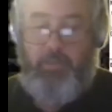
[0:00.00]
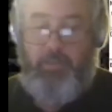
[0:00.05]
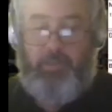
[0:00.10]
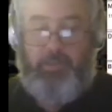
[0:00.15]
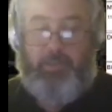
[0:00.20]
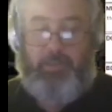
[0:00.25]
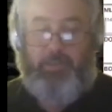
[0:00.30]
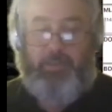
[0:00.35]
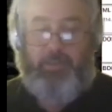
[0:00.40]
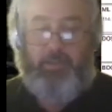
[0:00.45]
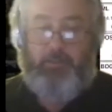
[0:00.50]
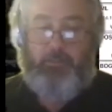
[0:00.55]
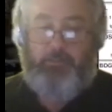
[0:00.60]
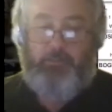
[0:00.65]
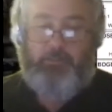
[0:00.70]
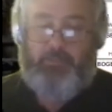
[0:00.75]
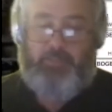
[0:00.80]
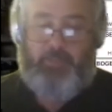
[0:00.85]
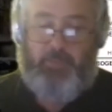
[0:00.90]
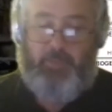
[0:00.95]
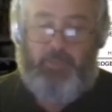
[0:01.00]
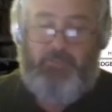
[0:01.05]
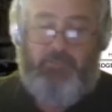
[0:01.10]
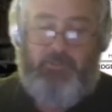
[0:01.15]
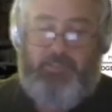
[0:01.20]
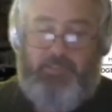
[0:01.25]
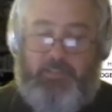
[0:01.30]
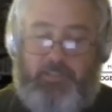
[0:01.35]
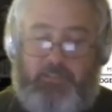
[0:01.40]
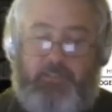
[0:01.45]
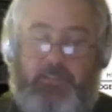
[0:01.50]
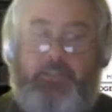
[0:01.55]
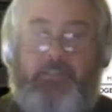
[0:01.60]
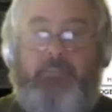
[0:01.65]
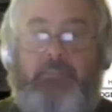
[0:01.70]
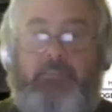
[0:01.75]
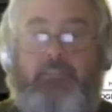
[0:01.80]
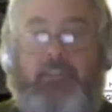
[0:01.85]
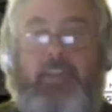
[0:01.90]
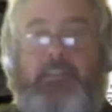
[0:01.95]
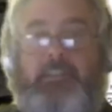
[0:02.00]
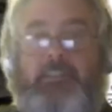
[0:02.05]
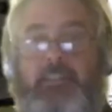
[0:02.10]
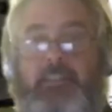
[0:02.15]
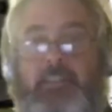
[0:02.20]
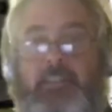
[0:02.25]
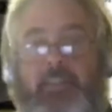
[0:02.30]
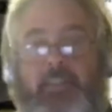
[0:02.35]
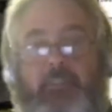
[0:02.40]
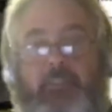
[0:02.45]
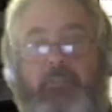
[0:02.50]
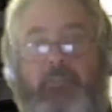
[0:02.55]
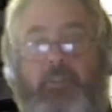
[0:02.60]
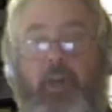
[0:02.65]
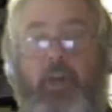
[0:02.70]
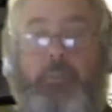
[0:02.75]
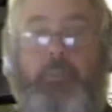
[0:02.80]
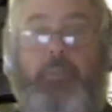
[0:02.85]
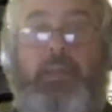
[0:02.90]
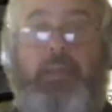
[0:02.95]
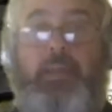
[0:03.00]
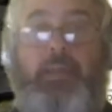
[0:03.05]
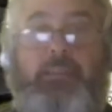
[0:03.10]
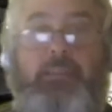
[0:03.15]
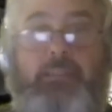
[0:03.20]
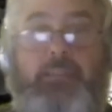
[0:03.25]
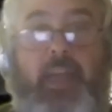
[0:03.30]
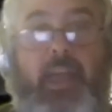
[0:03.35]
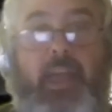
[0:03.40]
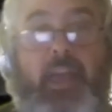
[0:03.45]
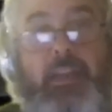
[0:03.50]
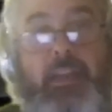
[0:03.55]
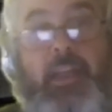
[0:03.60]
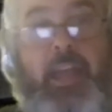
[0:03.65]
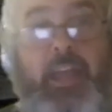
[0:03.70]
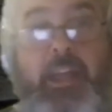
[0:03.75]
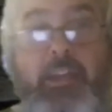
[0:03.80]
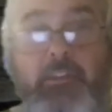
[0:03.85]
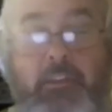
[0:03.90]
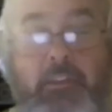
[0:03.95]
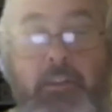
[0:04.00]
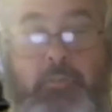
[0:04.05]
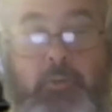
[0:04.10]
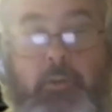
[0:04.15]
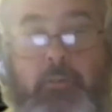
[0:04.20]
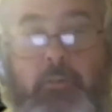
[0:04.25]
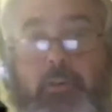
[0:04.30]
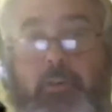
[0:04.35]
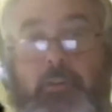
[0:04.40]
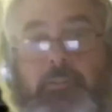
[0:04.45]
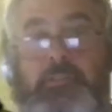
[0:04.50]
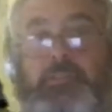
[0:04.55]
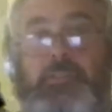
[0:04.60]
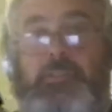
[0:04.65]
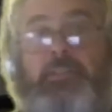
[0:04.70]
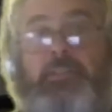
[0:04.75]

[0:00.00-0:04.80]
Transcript: Some interesting things around syncing flight plans and aircraft profiles.